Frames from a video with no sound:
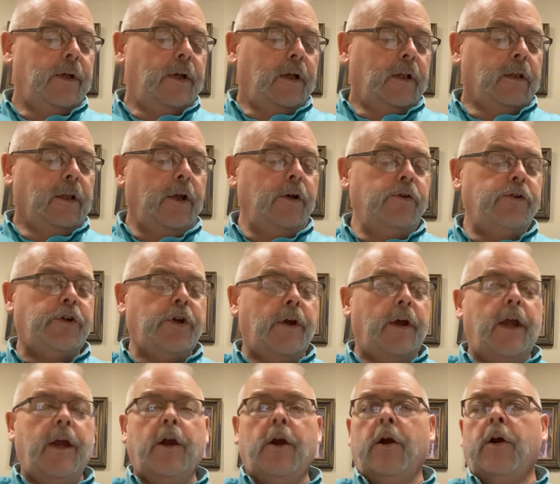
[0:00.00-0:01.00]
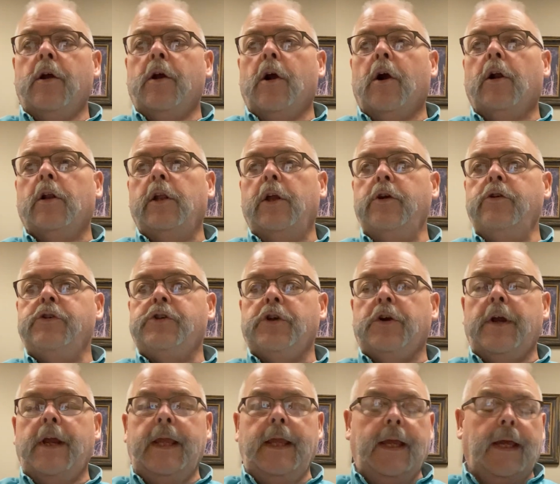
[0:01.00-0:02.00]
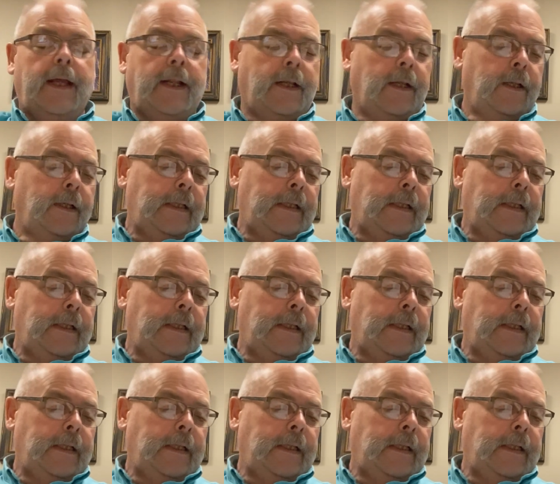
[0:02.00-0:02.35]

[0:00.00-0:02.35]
"Lose your hair or lose your head."